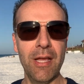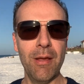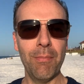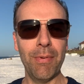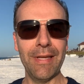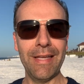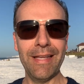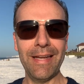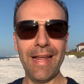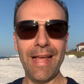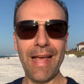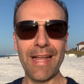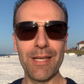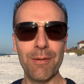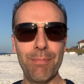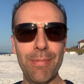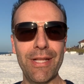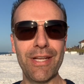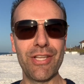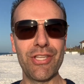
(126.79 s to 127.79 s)
Again, I had to
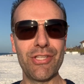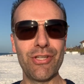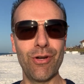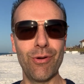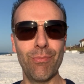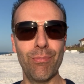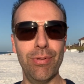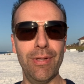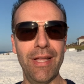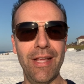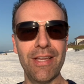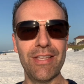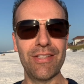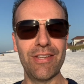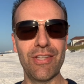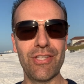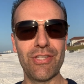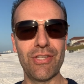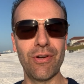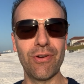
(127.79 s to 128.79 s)
be at a certain place
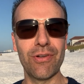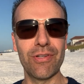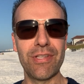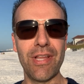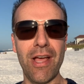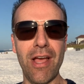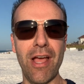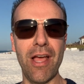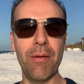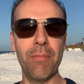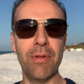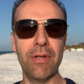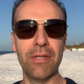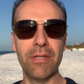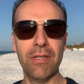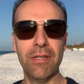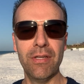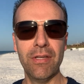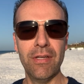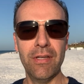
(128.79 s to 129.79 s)
at a certain time and
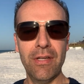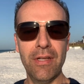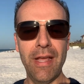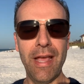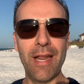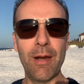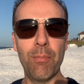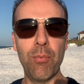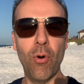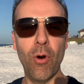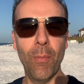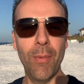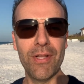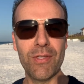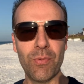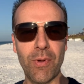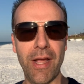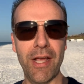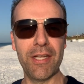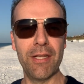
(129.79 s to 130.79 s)
had
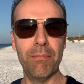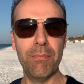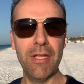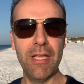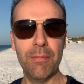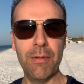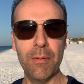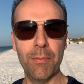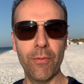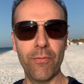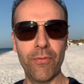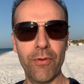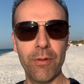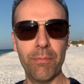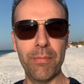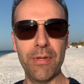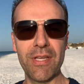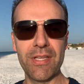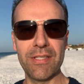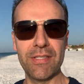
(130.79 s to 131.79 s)
appointments where I had to meet people for the
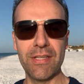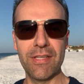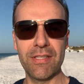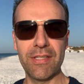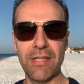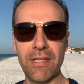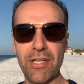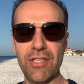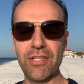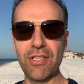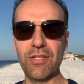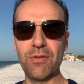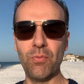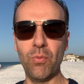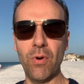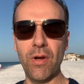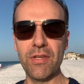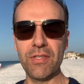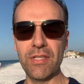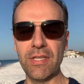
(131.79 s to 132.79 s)
business and it just
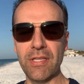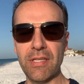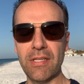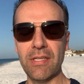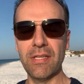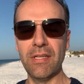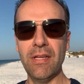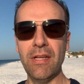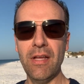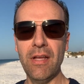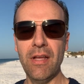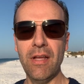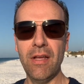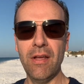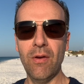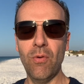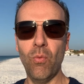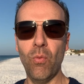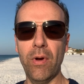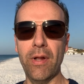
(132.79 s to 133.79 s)
wasn't
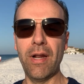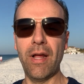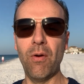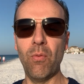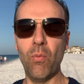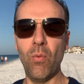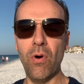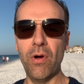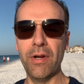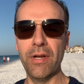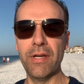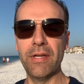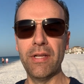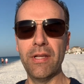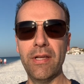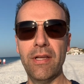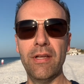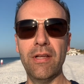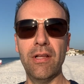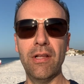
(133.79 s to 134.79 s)
what I wanted
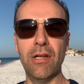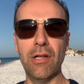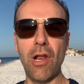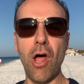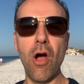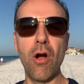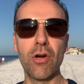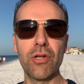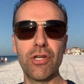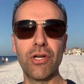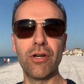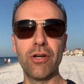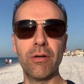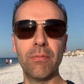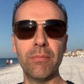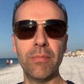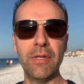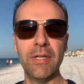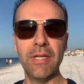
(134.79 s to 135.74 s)
long term.